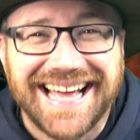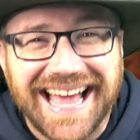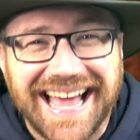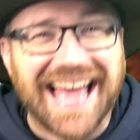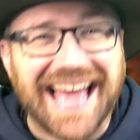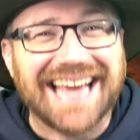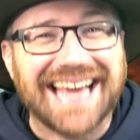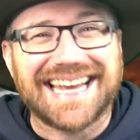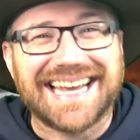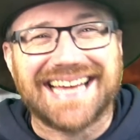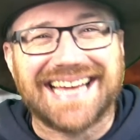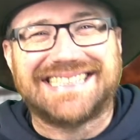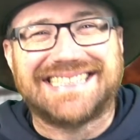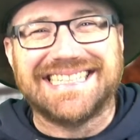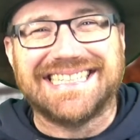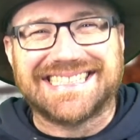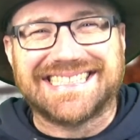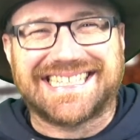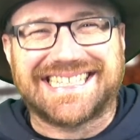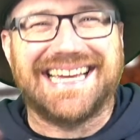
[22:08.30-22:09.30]
Hey,
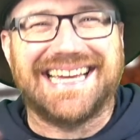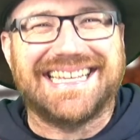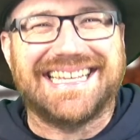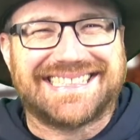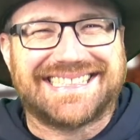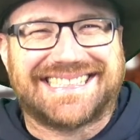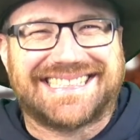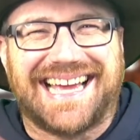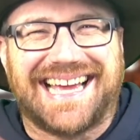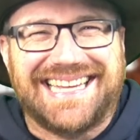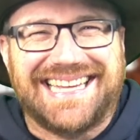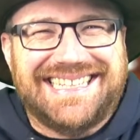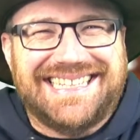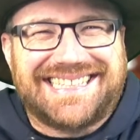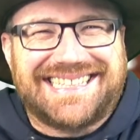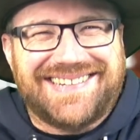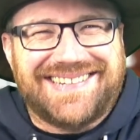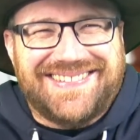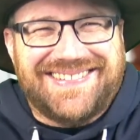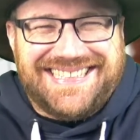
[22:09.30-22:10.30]
90s kids, how you
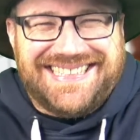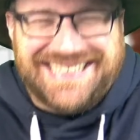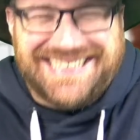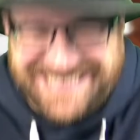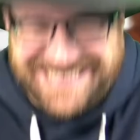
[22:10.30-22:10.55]
doing?